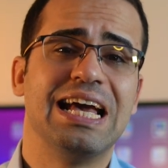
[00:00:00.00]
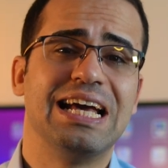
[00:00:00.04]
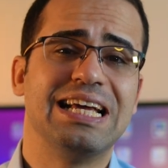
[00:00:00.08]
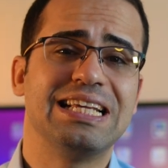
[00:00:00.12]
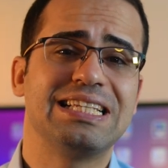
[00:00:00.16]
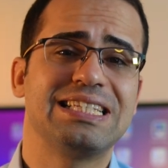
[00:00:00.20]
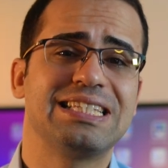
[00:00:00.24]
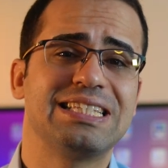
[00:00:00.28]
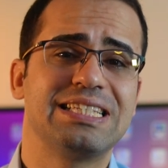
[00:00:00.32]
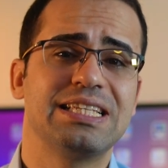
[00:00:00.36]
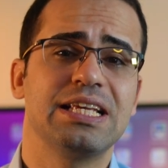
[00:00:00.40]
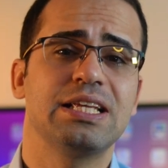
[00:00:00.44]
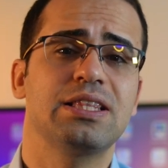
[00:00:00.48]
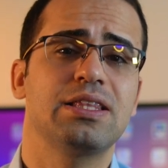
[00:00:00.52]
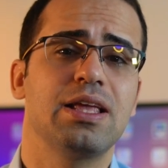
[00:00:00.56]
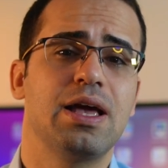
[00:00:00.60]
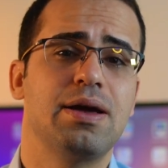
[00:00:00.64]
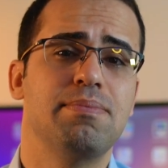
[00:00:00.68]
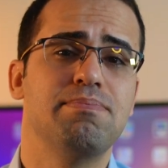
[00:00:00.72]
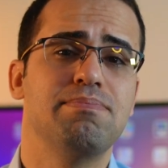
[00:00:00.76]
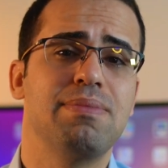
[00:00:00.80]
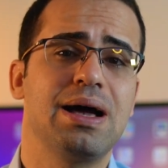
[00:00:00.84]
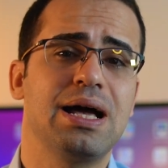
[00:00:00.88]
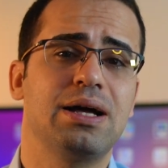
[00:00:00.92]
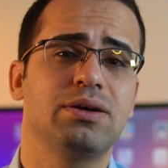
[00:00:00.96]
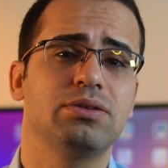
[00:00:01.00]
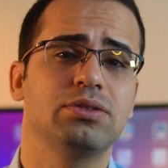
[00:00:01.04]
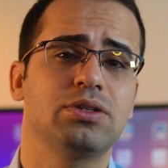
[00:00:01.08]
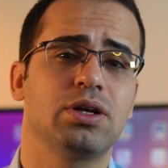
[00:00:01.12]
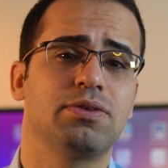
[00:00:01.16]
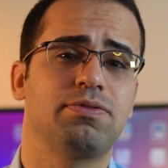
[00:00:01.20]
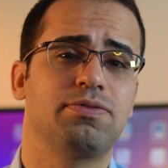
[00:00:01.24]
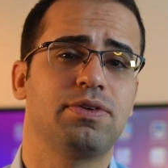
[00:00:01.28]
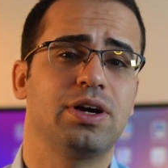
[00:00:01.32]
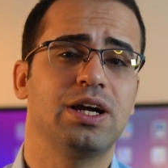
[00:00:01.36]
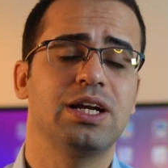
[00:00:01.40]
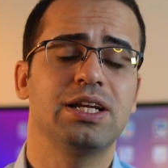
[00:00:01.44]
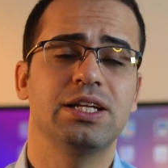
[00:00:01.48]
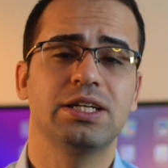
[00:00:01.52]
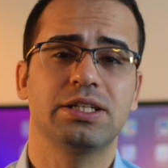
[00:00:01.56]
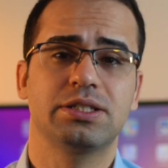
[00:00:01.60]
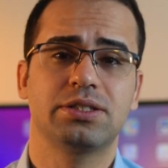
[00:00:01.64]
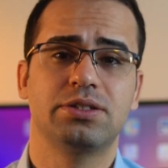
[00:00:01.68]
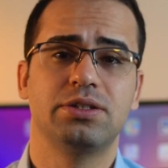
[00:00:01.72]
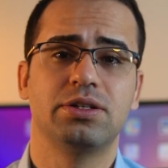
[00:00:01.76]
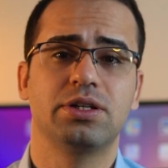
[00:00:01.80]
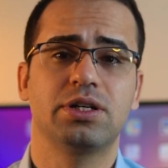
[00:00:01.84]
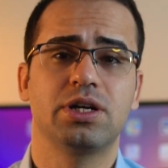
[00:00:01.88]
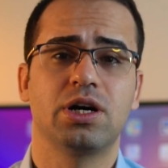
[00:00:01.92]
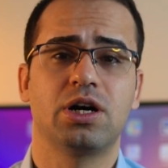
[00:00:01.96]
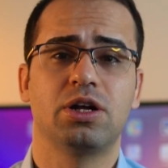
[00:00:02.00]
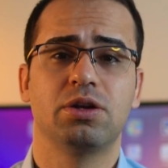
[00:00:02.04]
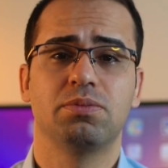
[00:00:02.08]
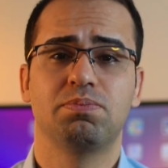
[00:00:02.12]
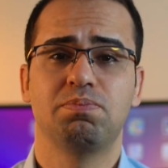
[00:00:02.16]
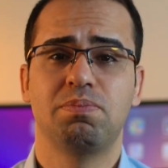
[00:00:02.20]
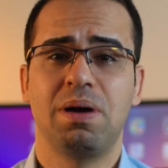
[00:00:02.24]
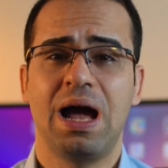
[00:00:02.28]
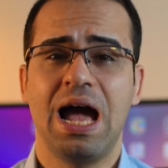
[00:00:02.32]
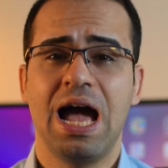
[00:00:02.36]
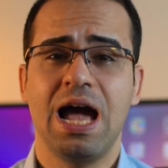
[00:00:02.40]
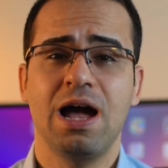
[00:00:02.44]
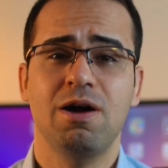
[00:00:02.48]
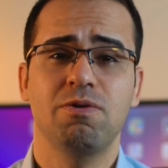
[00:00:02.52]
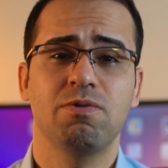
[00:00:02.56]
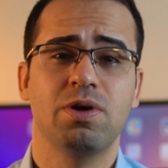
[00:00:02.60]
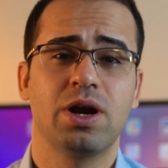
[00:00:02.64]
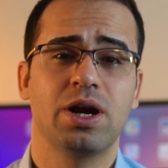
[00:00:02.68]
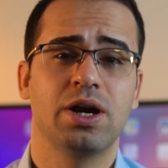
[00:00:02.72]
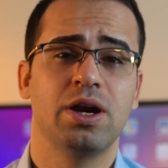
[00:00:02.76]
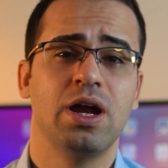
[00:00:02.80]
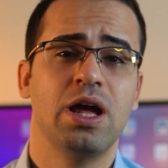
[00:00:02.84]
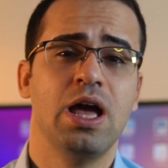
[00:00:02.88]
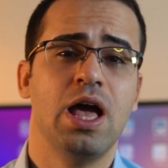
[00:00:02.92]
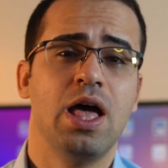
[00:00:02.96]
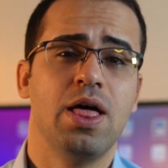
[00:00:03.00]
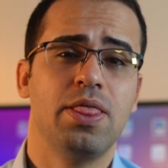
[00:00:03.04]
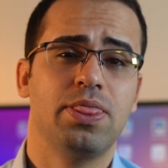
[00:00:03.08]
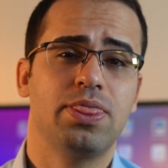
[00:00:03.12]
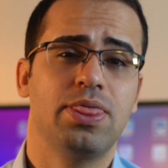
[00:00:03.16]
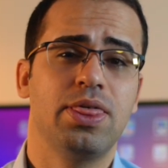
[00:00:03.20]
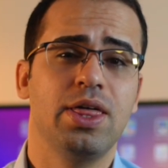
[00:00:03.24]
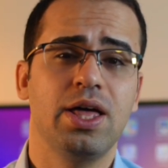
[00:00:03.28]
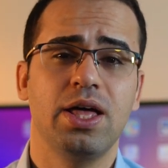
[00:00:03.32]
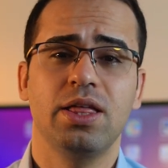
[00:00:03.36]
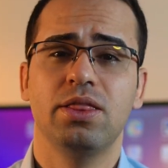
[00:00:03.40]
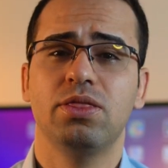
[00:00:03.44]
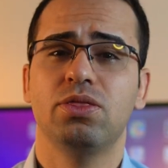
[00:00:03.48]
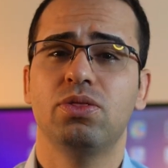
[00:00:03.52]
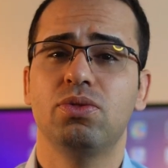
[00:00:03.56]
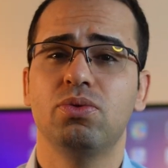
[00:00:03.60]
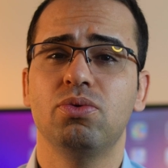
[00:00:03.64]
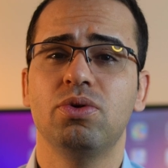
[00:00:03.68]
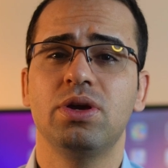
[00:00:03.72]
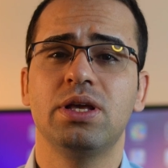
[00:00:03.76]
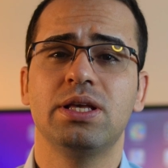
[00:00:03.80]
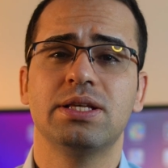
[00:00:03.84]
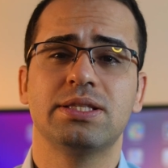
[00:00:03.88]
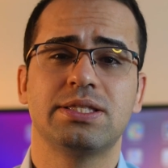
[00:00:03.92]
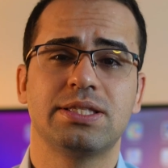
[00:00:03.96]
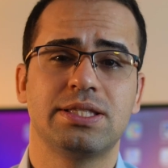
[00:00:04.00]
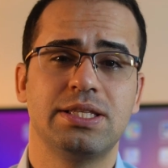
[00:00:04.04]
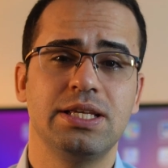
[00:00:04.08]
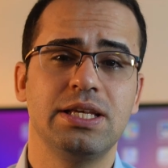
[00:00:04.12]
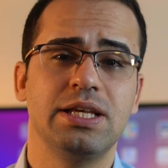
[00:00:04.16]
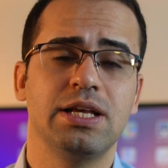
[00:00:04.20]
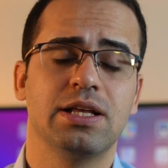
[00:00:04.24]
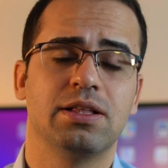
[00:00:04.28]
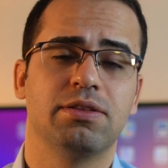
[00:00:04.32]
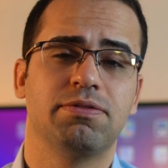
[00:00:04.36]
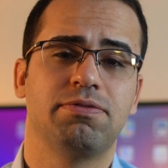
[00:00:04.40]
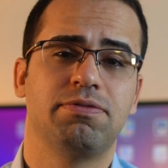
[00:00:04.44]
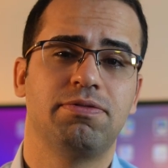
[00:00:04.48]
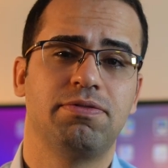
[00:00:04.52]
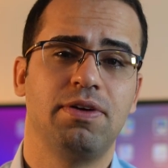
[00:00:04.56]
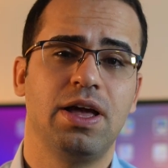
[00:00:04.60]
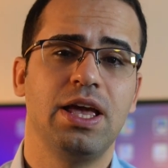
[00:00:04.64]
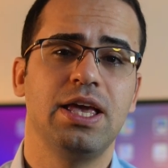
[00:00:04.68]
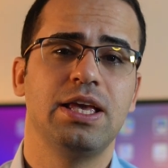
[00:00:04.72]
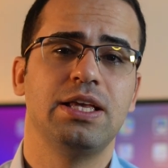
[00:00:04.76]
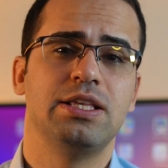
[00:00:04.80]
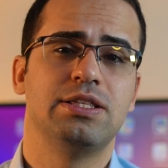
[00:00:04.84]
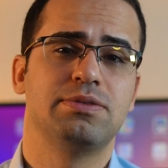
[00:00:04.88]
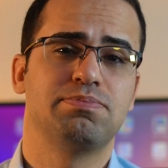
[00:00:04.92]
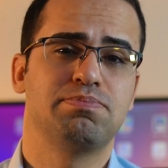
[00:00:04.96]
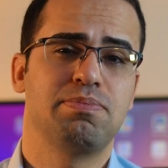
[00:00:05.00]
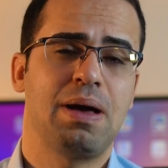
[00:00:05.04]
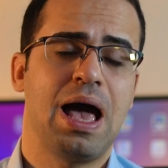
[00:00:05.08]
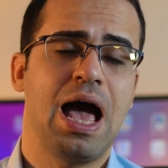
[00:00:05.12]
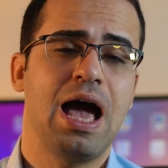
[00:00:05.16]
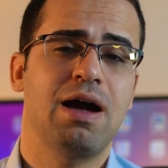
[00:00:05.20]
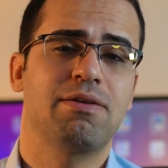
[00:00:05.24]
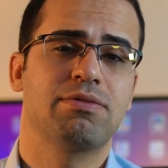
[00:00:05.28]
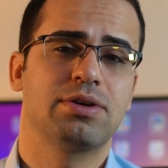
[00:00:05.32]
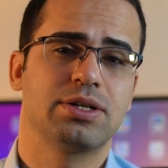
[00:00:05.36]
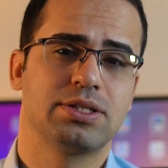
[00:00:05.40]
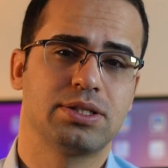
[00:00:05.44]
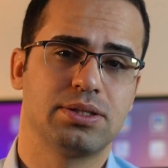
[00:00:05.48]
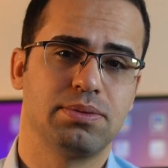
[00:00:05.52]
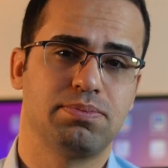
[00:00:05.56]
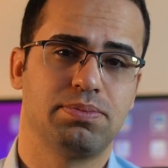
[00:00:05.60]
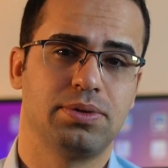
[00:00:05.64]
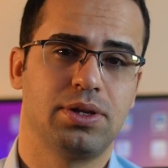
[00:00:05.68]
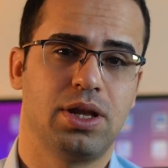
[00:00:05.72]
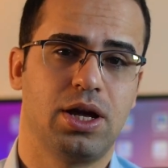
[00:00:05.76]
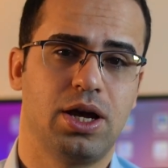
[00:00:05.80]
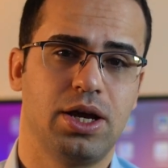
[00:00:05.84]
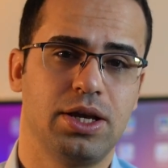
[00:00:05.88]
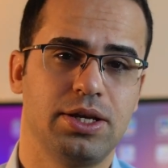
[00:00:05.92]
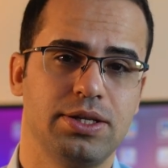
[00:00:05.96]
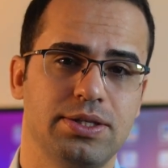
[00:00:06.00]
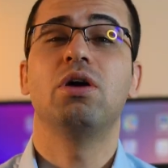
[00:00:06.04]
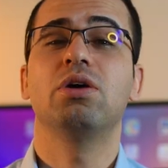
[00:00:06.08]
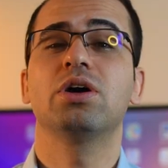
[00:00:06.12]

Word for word: a set amount of electrical power than doing single phase power supply.